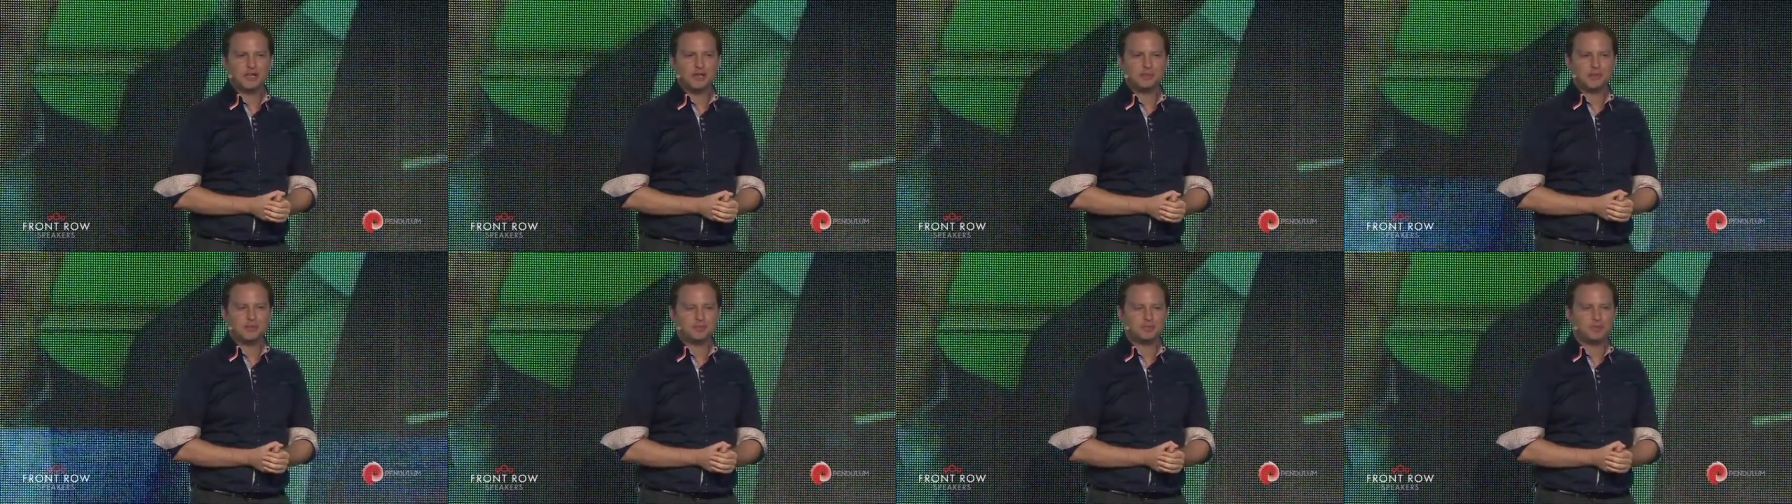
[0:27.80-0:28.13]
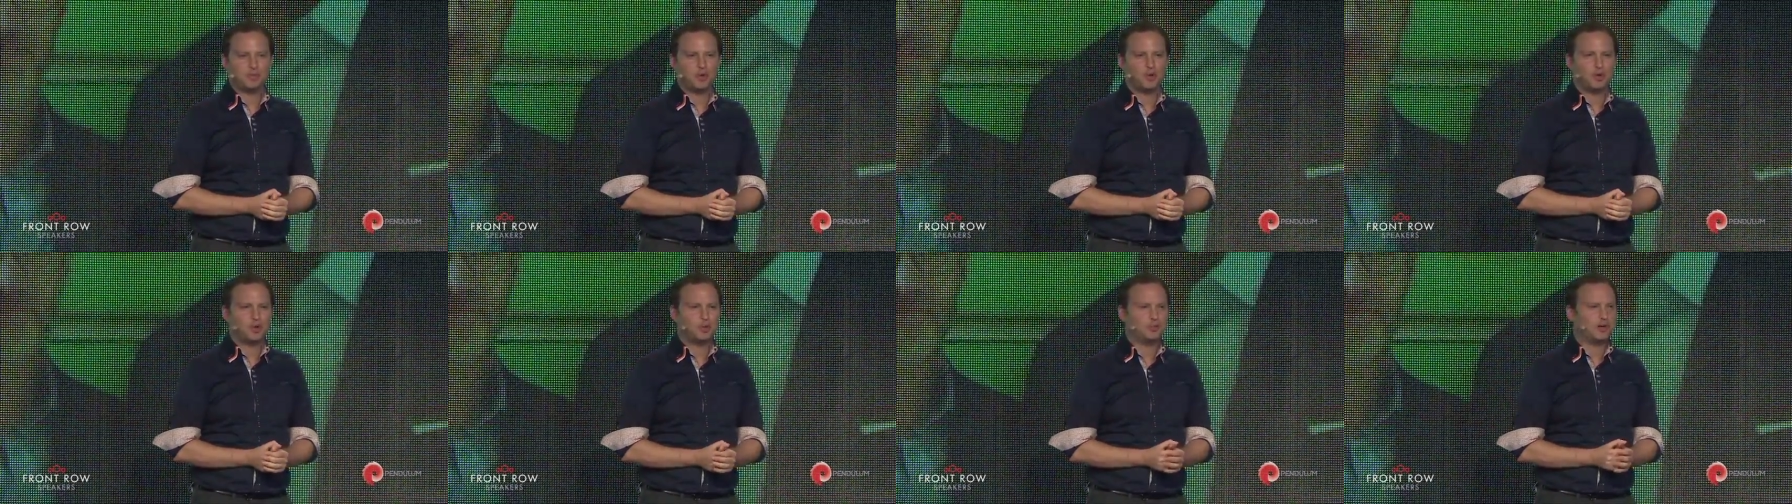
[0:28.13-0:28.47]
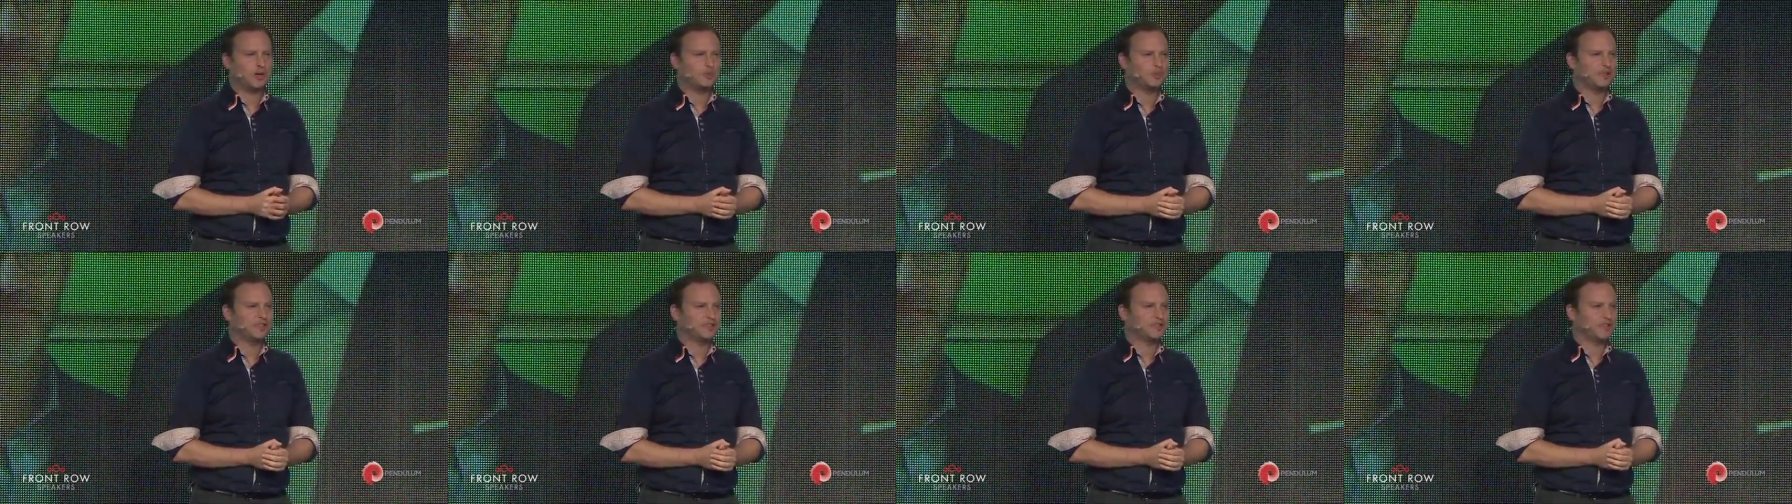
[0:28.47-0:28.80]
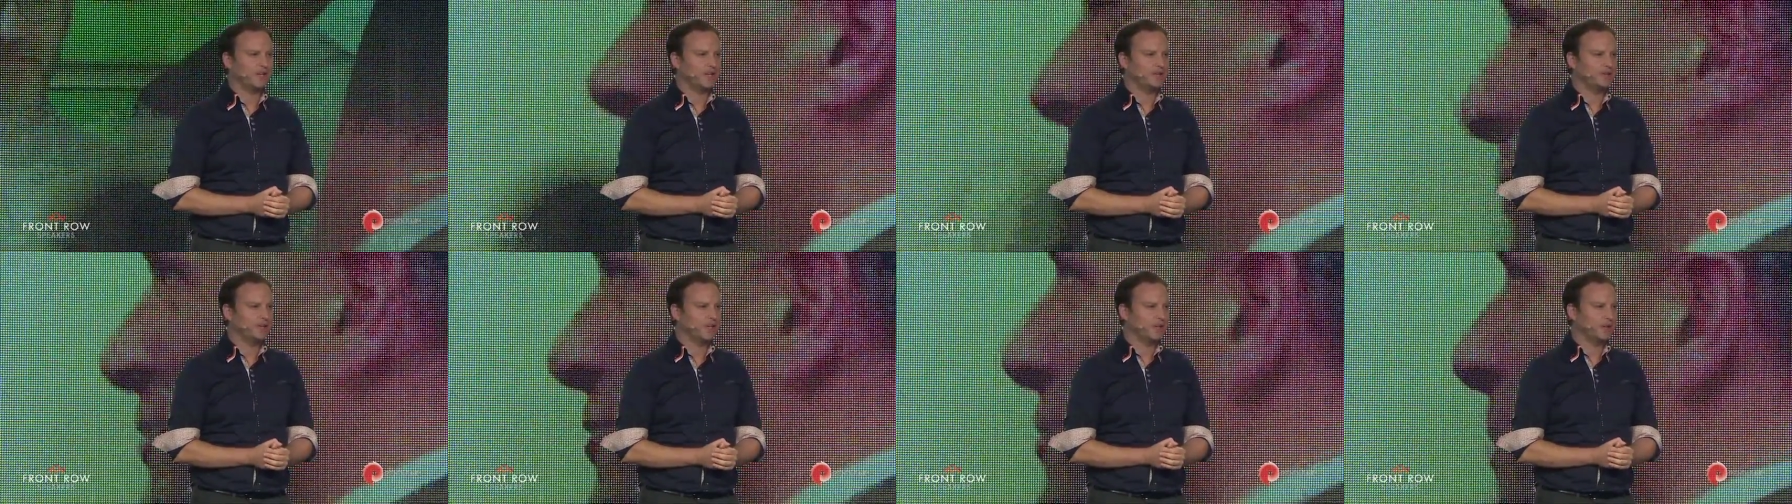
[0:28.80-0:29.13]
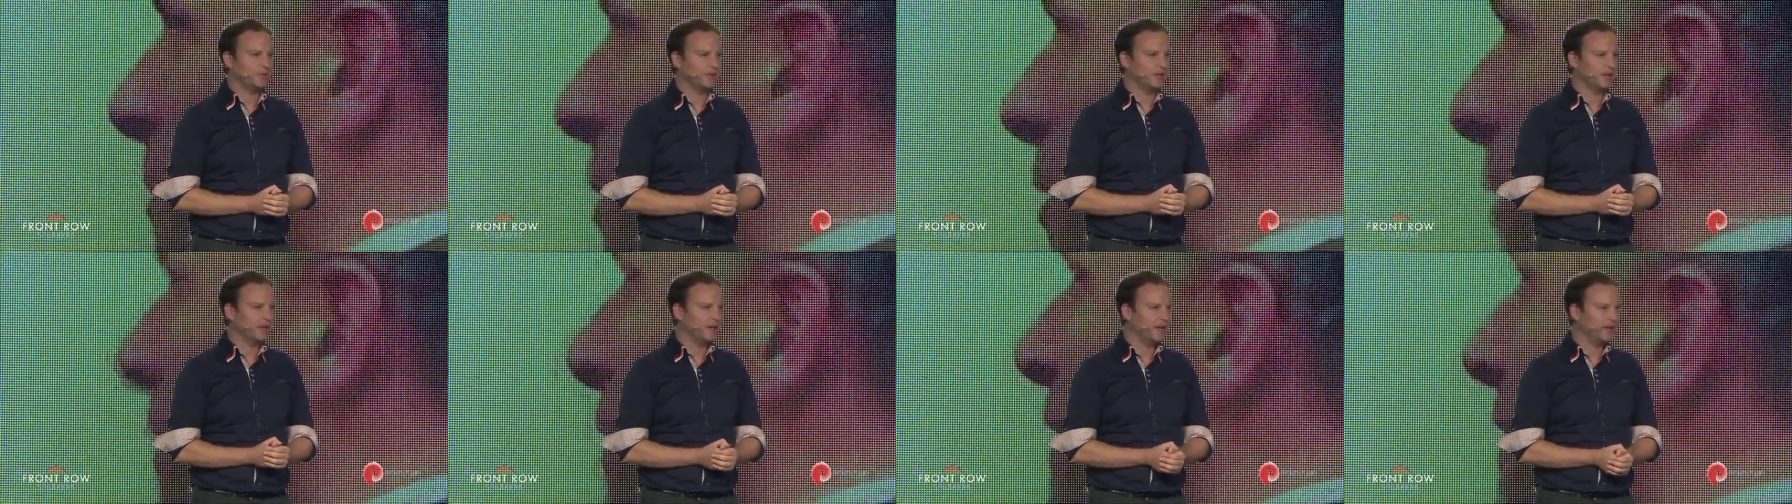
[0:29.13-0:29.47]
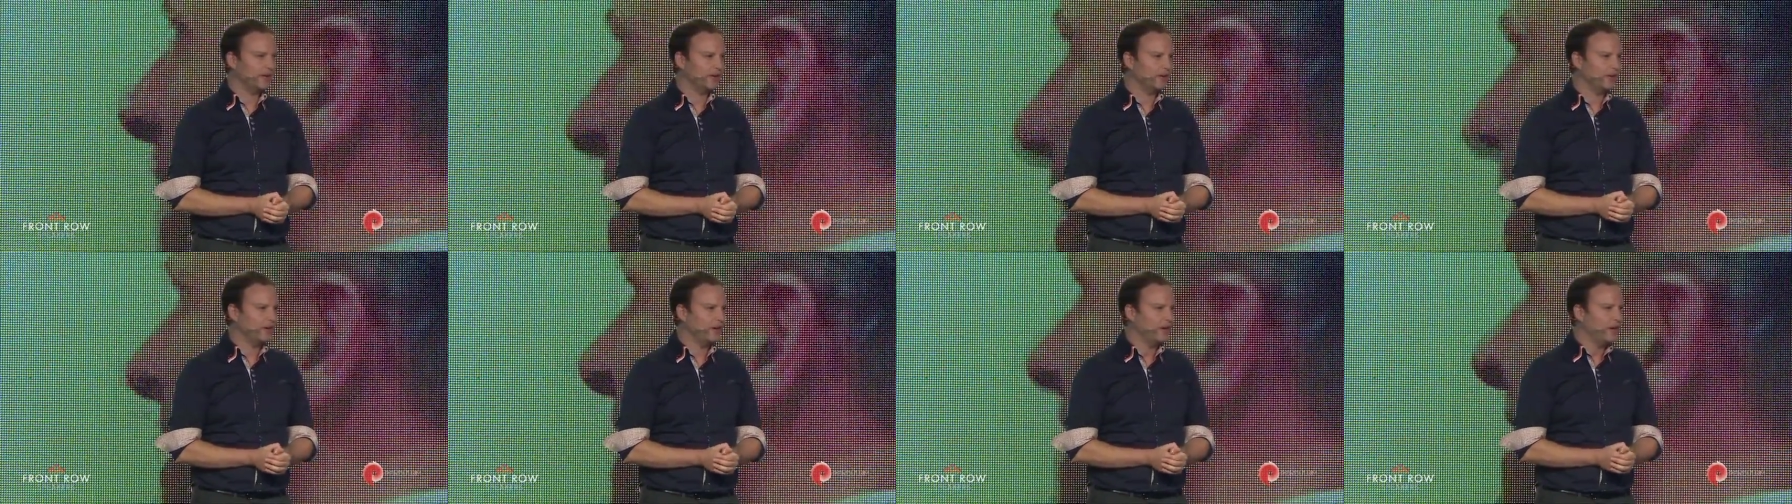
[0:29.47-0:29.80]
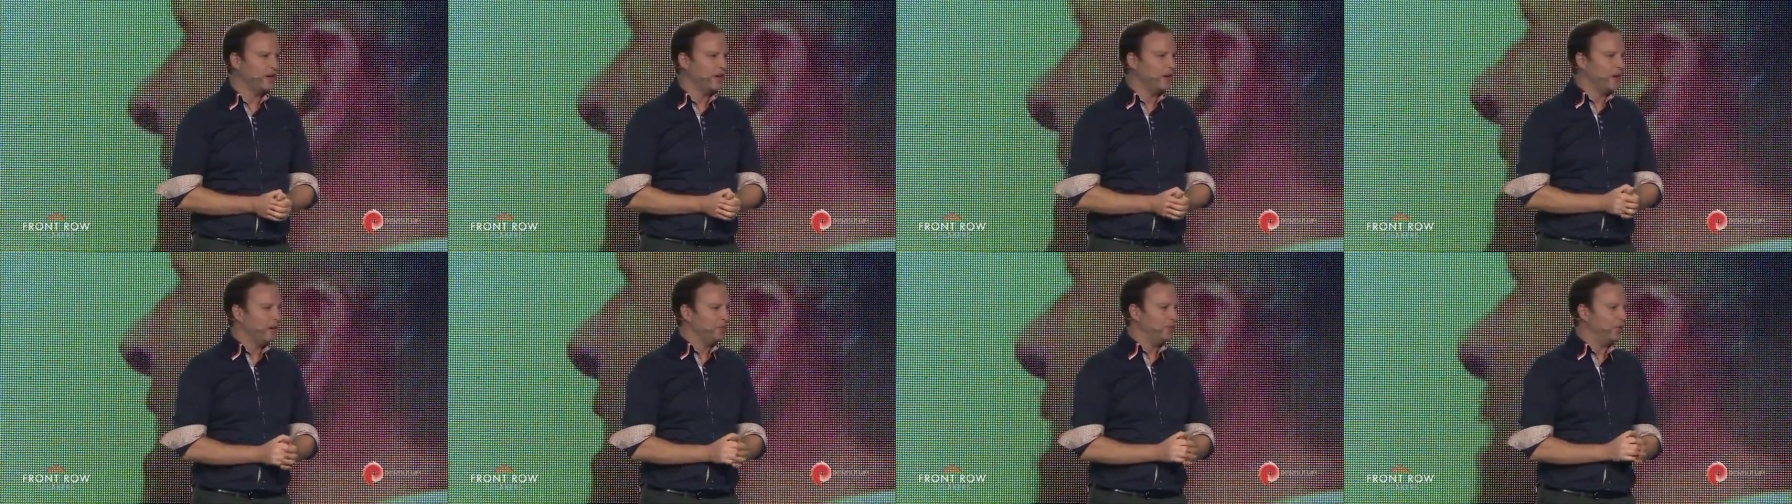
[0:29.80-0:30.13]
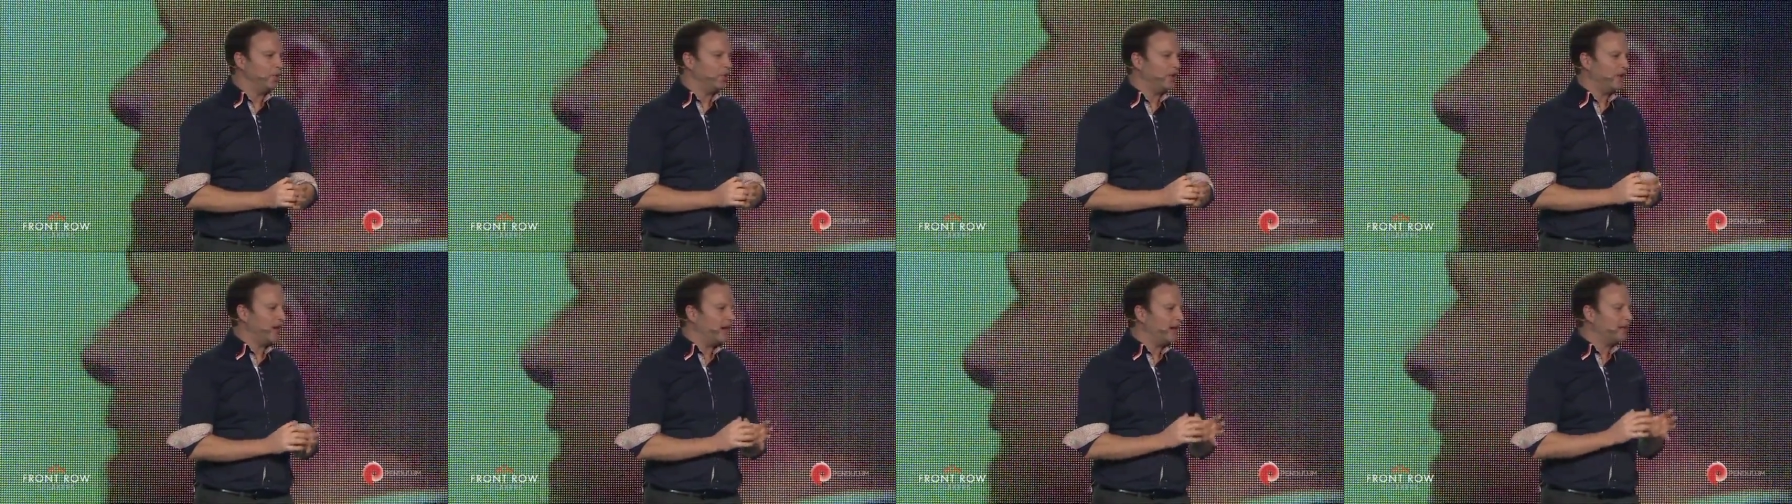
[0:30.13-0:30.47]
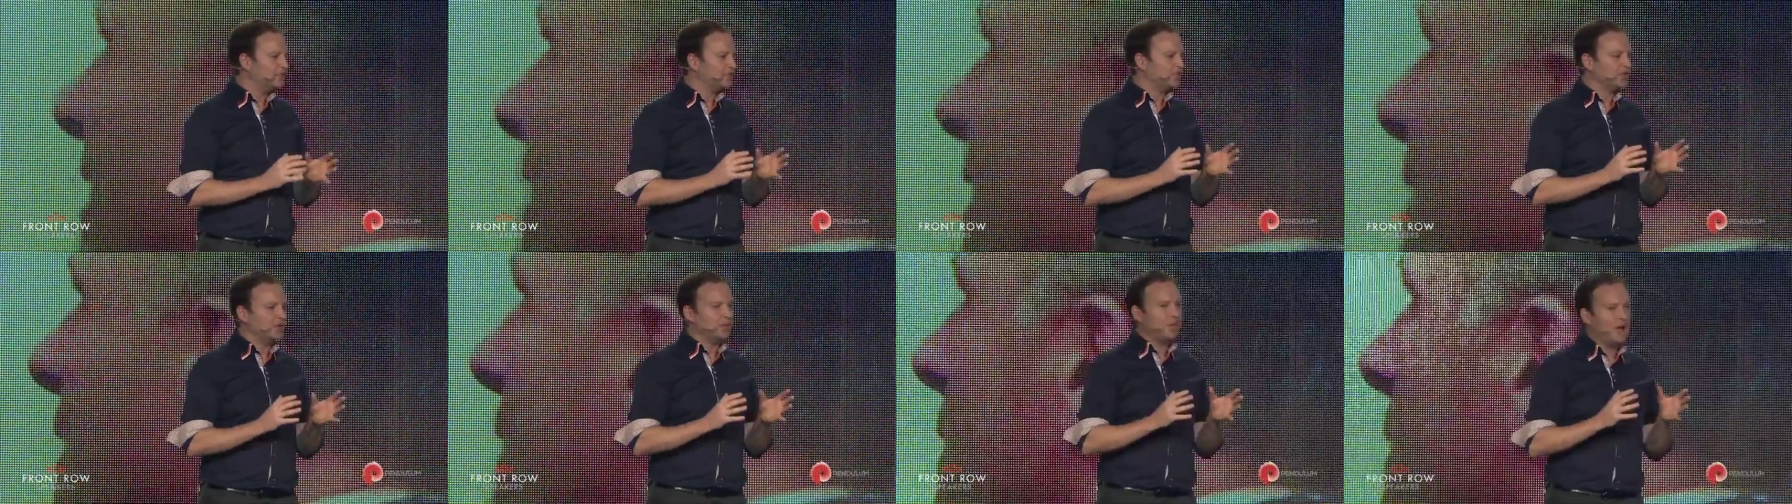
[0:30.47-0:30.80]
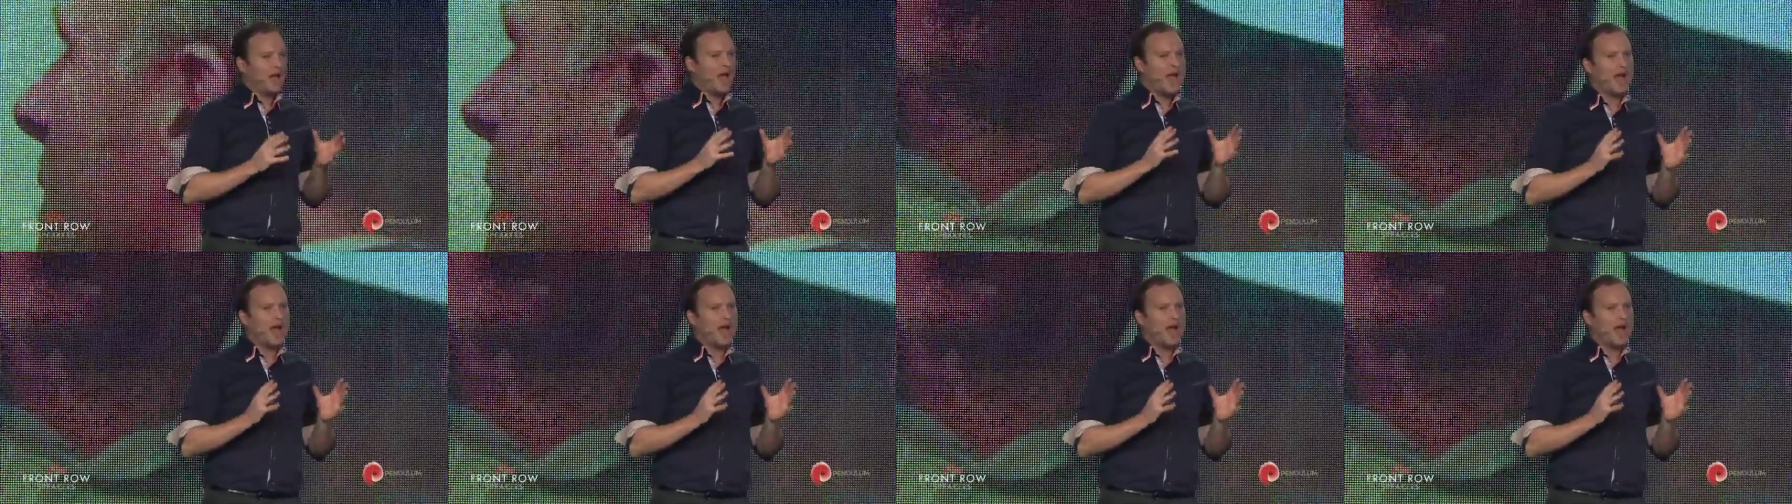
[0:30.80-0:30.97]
a little bit more about myself a little bit later. But we have some